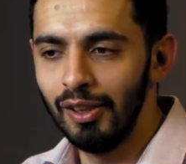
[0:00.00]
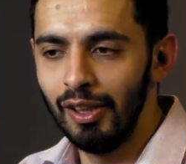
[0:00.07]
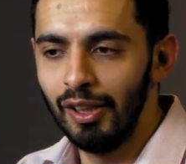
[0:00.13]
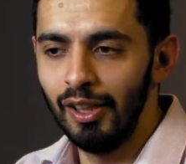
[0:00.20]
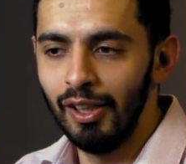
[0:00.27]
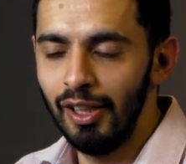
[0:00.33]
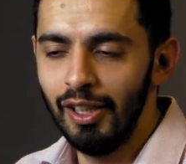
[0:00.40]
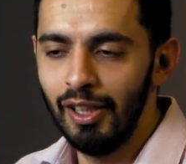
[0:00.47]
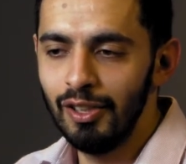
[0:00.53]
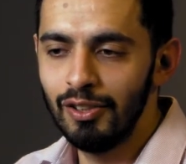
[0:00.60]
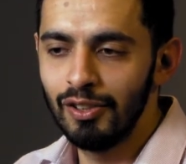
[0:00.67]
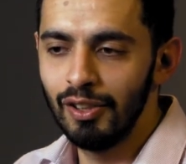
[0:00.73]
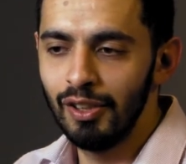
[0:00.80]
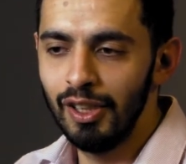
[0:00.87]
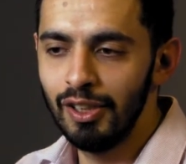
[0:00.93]
it's
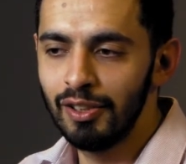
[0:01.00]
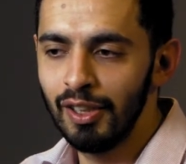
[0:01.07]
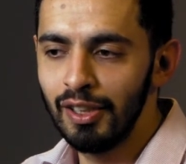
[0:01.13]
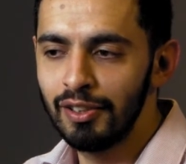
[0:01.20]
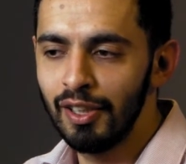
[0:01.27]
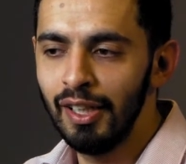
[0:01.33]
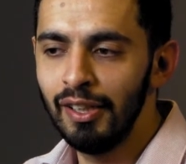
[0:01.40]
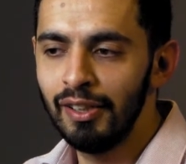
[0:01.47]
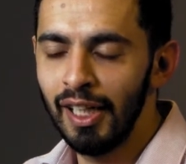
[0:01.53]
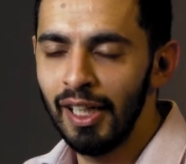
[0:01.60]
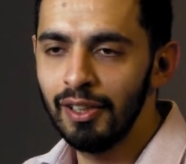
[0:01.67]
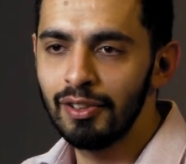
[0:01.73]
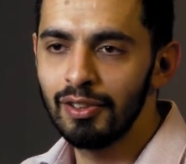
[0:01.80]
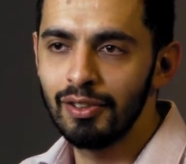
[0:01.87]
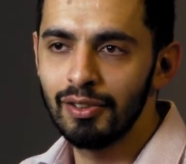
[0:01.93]
an
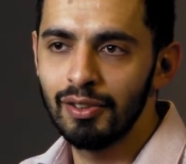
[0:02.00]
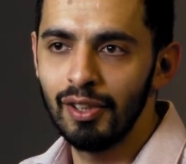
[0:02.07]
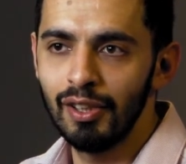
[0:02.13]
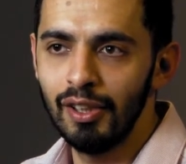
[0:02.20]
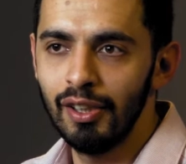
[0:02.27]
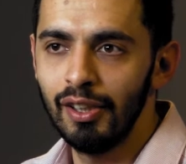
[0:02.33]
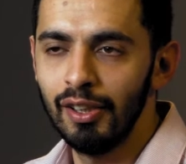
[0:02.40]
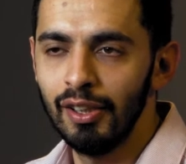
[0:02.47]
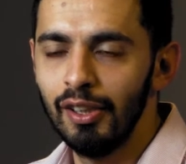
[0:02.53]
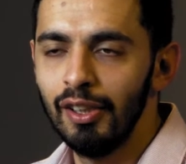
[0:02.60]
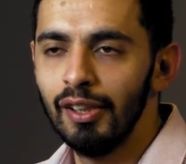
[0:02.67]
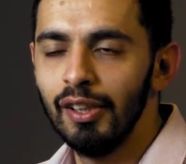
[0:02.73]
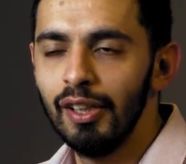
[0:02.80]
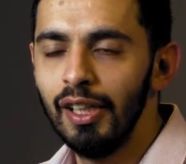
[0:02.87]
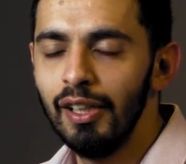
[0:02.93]
intense
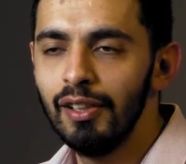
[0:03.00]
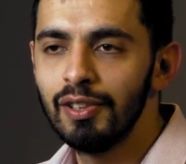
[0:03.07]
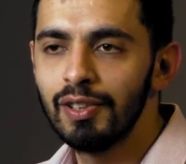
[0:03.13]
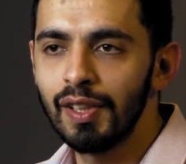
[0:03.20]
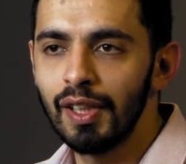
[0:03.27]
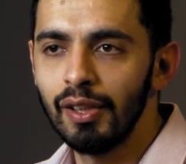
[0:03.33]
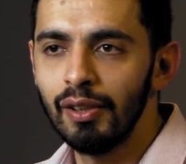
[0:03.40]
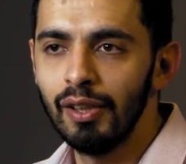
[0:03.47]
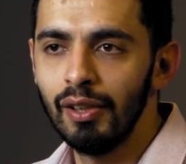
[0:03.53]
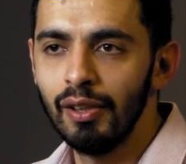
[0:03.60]
industry.